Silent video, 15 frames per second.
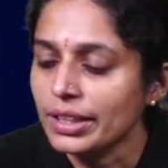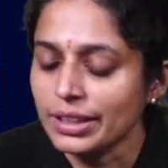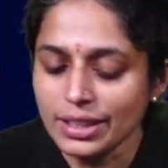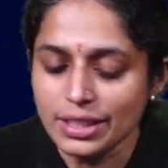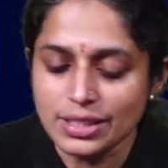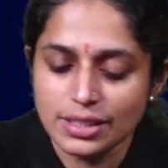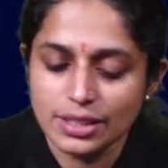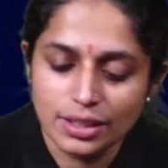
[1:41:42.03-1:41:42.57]
It
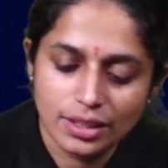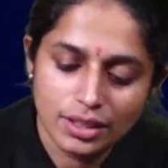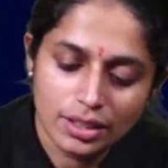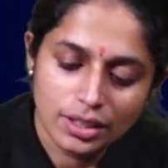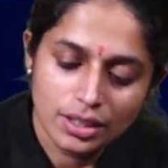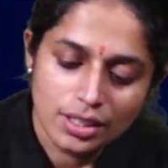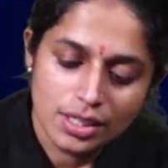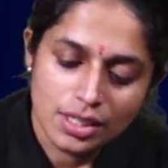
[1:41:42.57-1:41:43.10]
is
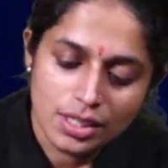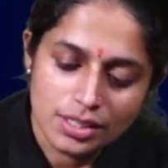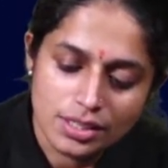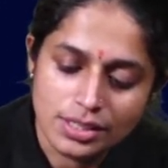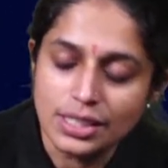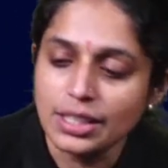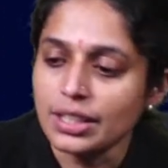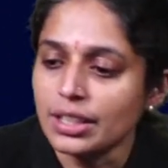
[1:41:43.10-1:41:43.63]

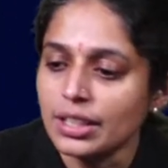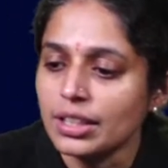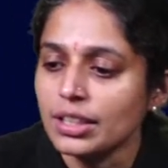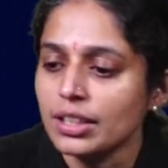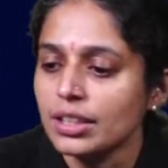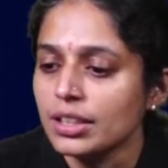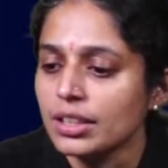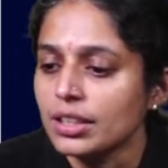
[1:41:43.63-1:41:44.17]
C.
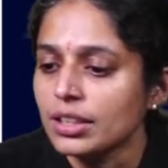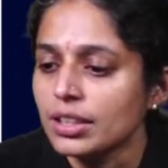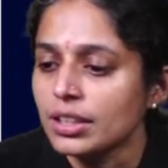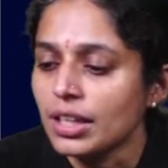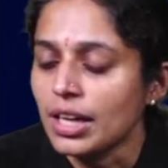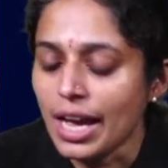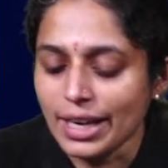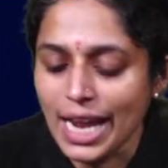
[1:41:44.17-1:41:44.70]

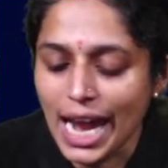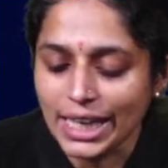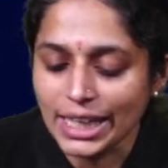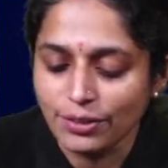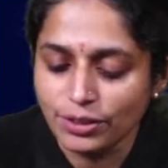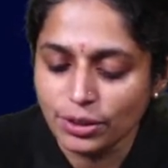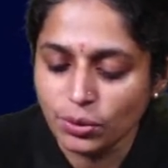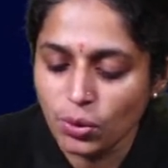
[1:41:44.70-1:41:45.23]
An
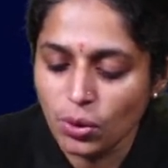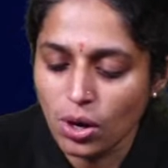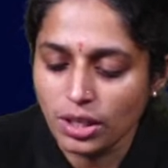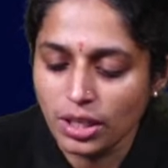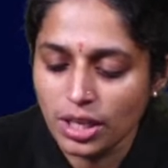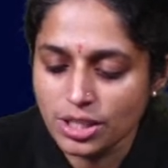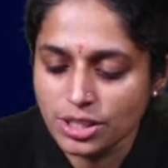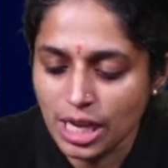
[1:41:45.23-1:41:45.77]
act of the
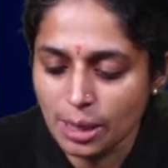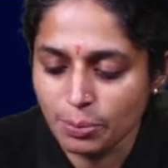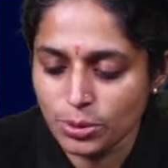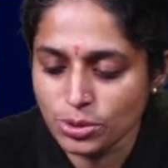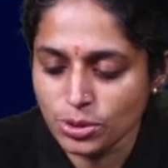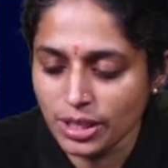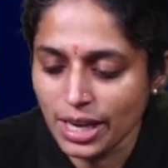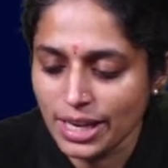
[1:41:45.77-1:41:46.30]
court shall
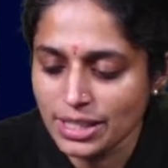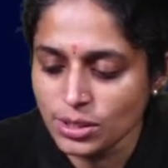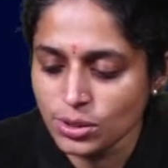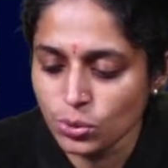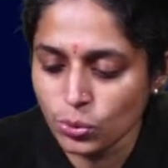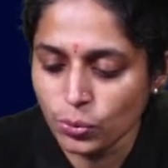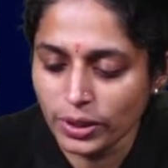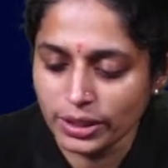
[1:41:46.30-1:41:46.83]

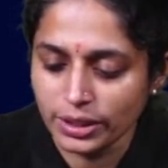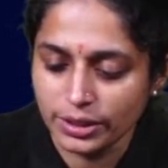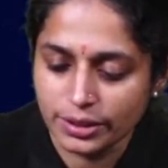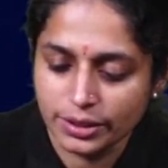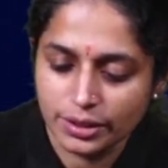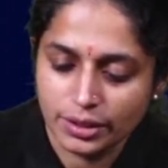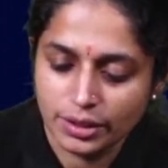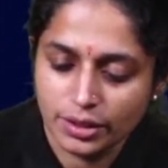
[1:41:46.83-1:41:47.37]
prejudice no one,
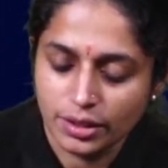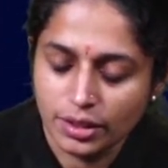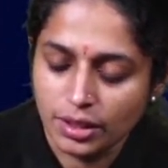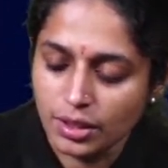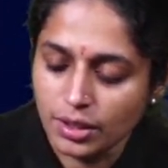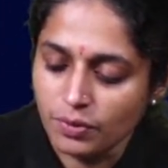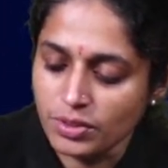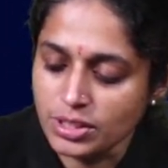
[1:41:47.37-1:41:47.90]

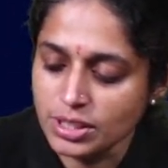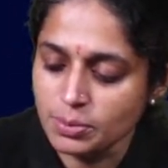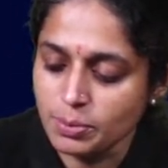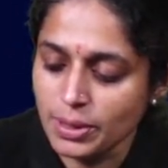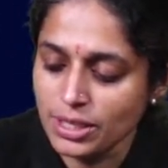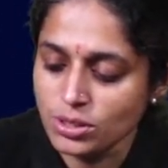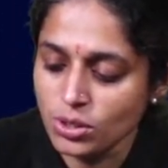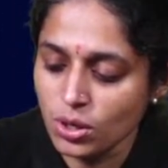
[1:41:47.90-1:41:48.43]
which is
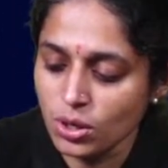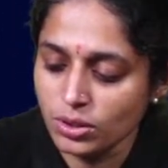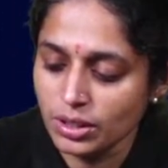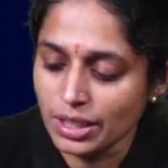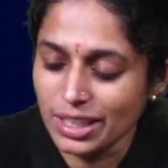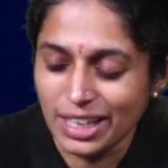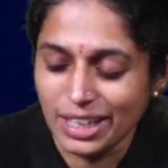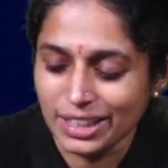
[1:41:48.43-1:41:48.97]
based
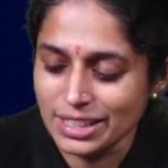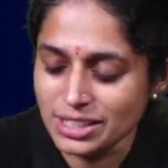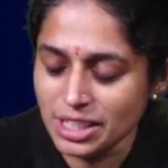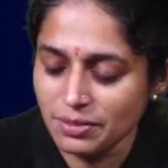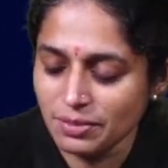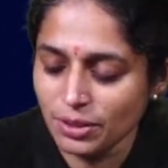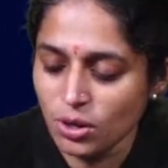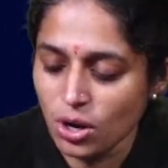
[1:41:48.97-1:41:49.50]
on, like
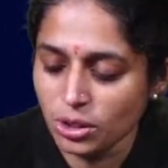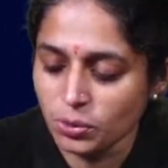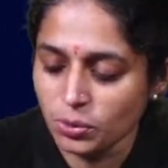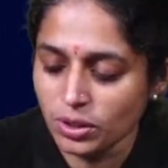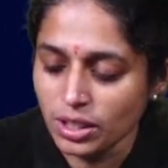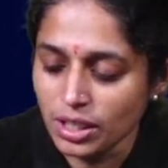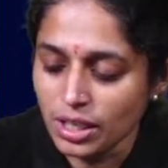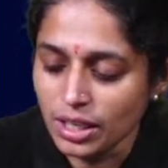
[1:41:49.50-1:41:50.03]
yesterday we got
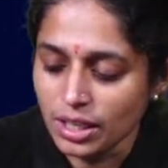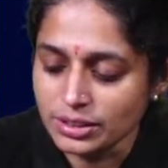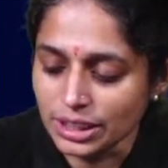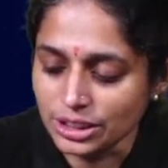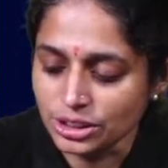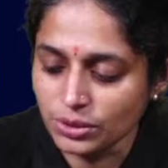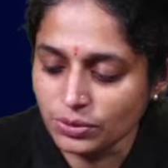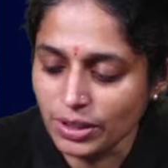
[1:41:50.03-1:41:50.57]

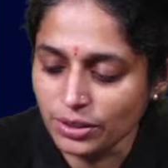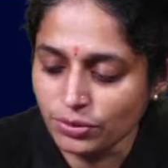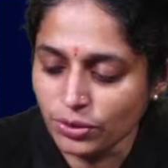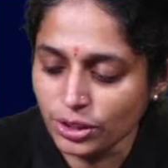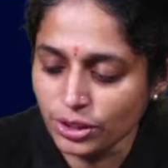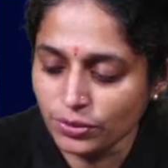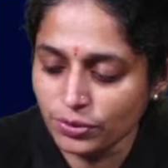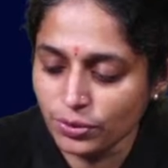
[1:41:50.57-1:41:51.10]
section
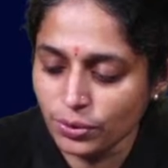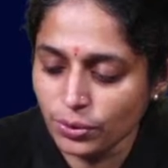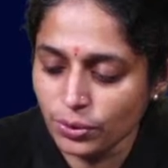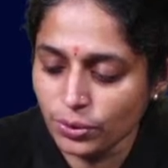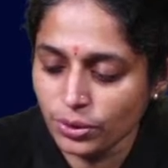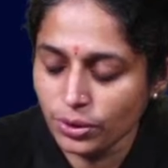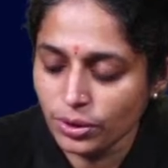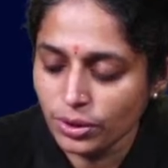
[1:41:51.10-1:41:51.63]

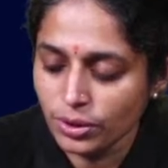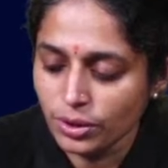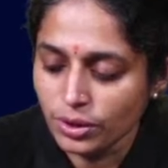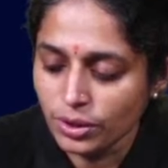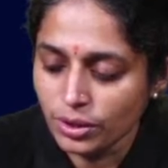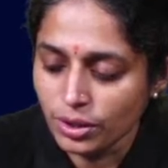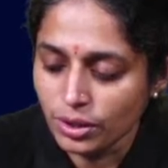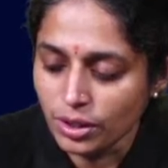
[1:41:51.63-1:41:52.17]
144
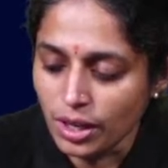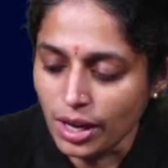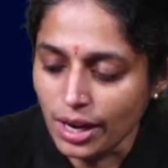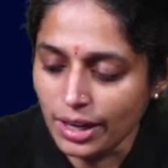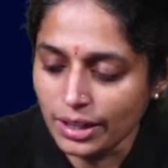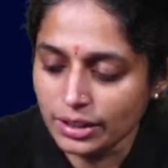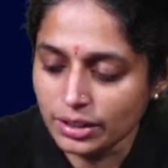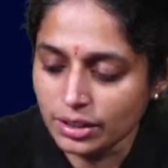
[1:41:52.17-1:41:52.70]

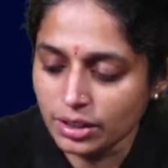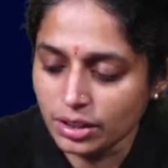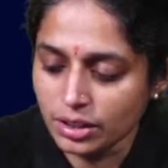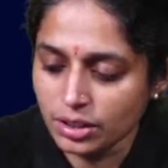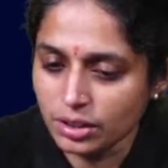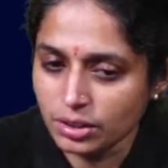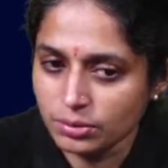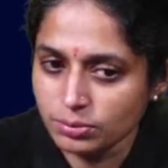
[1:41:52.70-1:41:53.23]
and
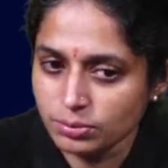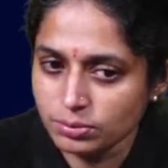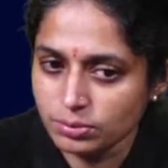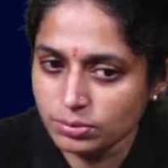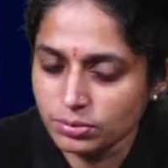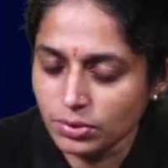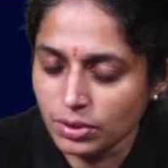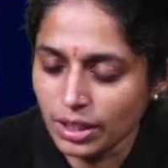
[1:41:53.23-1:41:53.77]

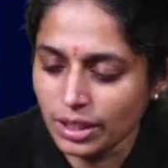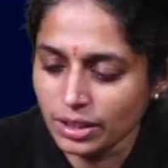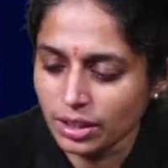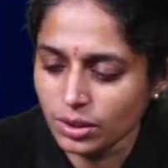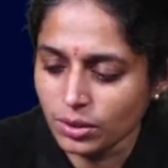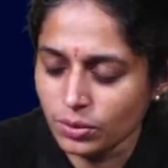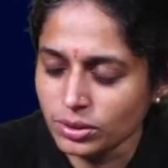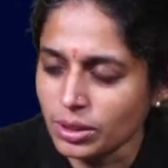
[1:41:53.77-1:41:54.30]

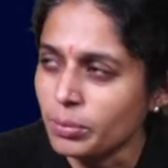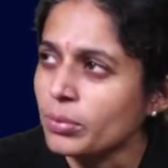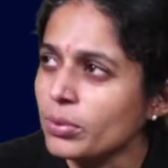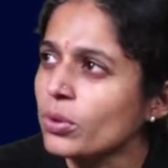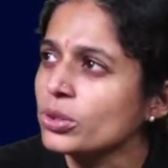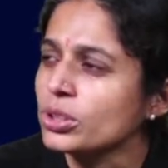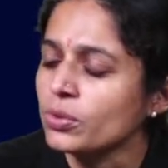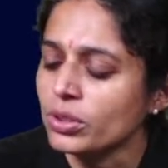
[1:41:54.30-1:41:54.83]

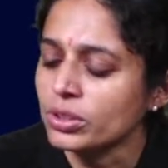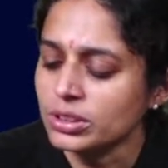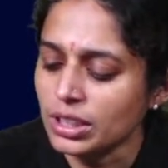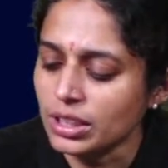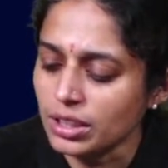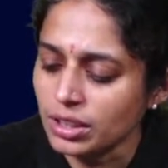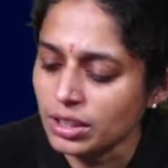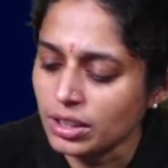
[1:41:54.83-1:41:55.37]
some question was
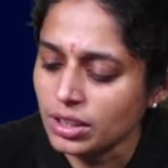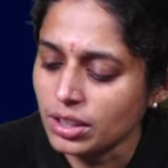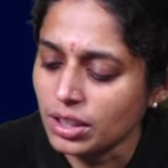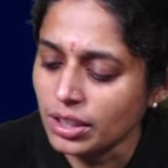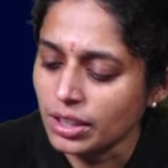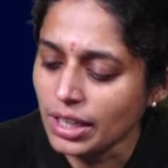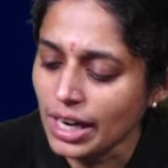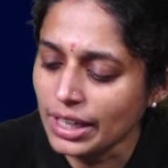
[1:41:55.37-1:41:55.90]
there
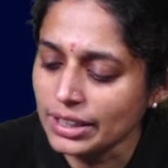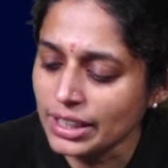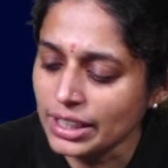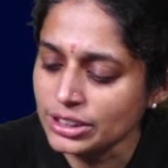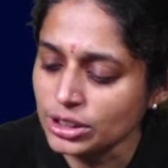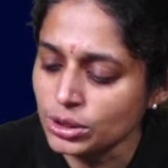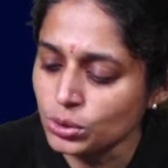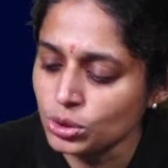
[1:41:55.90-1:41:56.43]
regarding
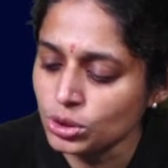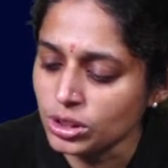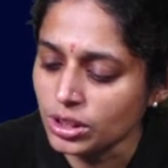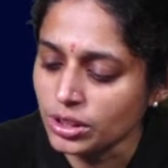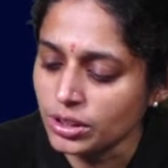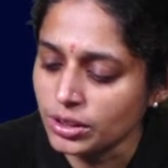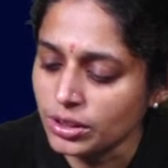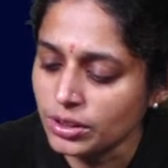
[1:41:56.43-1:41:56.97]

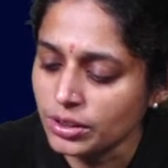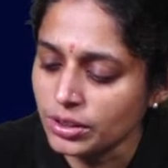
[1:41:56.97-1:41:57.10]
restitution.